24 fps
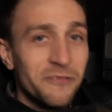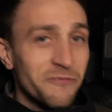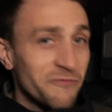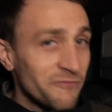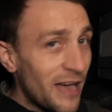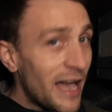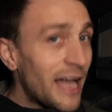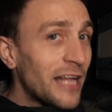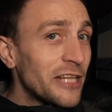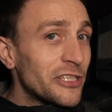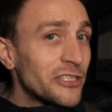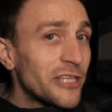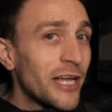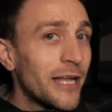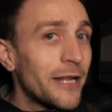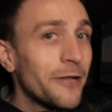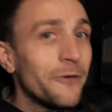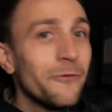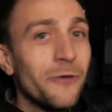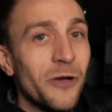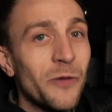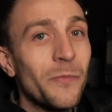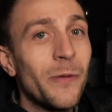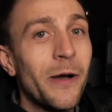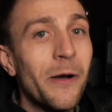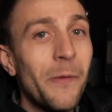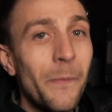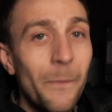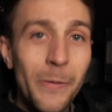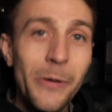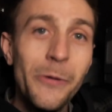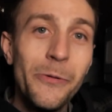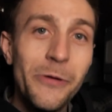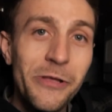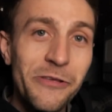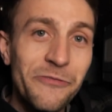a van channel about
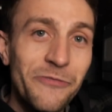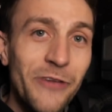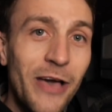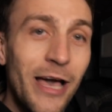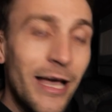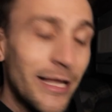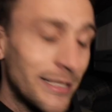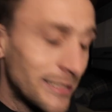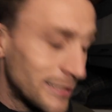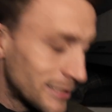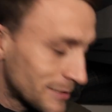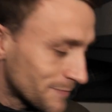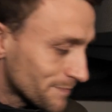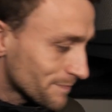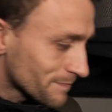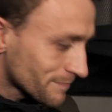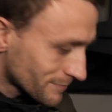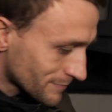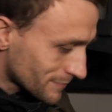building vans.